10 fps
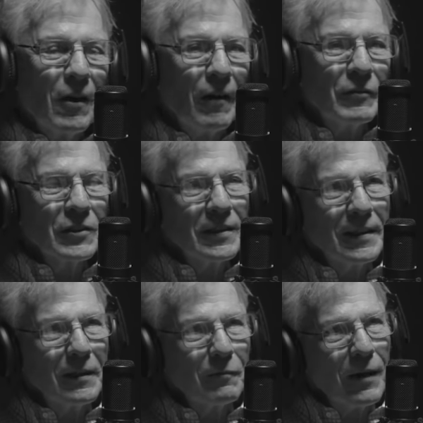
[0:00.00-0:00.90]
obviously
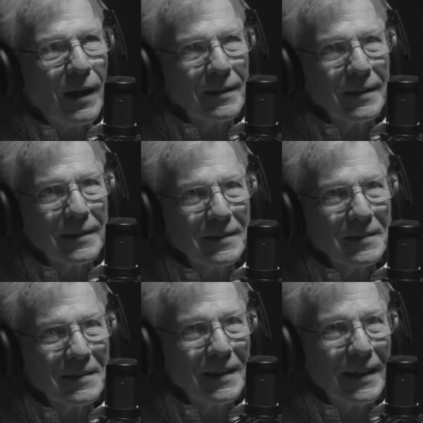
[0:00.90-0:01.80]
didn't fly again
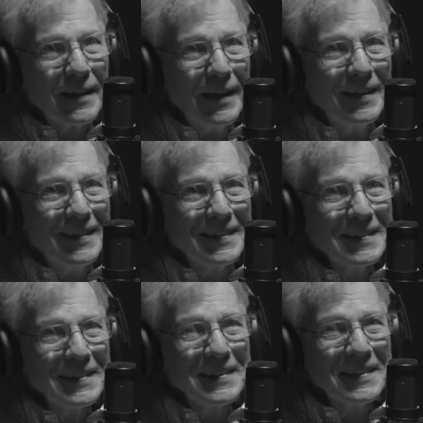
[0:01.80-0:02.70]
that day.
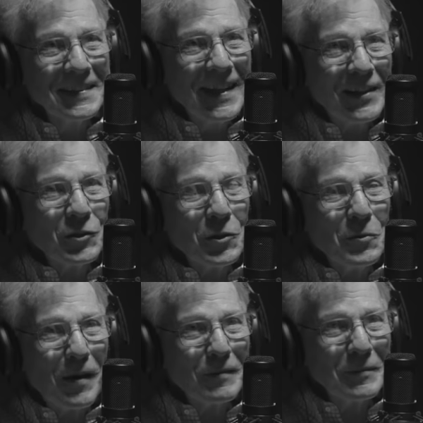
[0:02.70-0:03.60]
That's
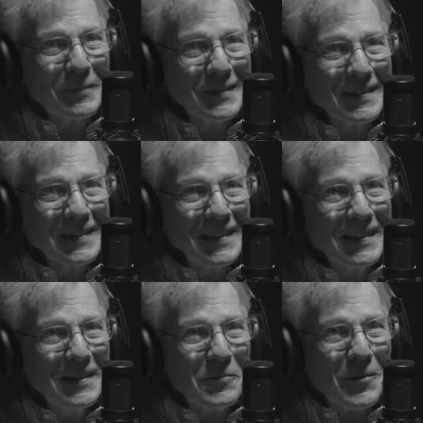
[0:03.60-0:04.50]
two of them.
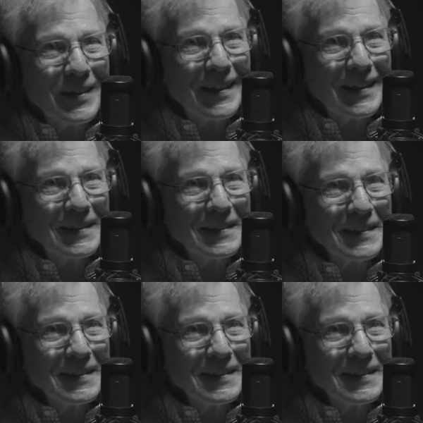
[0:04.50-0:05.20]
One day,